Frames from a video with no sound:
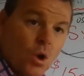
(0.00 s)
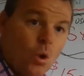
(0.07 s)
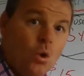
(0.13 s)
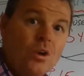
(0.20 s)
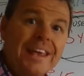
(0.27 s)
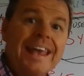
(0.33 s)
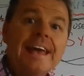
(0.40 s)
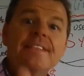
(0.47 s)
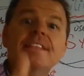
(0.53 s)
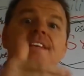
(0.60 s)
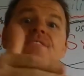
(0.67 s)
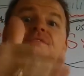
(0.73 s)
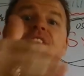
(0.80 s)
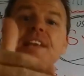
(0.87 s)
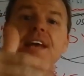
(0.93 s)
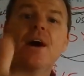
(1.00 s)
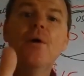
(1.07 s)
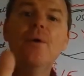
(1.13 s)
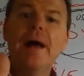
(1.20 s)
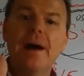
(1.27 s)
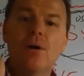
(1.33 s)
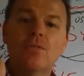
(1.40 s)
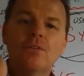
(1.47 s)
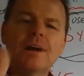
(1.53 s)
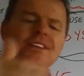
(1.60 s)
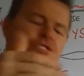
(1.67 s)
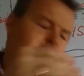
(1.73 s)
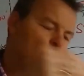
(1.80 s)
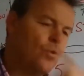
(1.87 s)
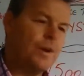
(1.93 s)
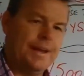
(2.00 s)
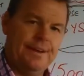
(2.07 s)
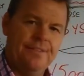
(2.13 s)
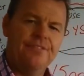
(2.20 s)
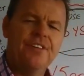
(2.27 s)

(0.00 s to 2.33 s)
Or get this video out, right? Join.